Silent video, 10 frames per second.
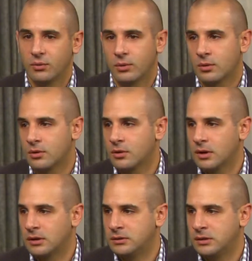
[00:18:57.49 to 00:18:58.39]
we were
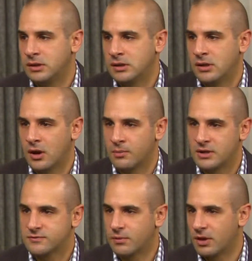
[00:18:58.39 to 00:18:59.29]
in the
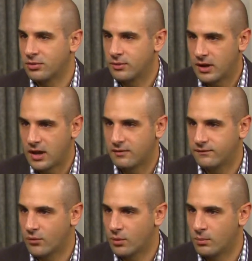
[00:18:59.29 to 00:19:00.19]
airbase for about three and a half, four